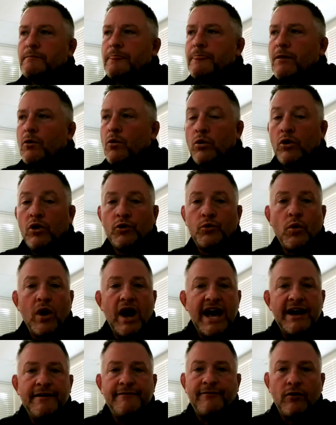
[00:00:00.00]

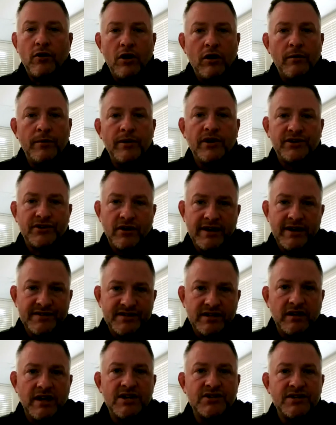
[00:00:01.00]
worldwide for all military
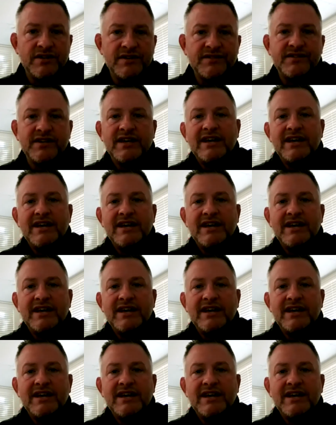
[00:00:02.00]
installations,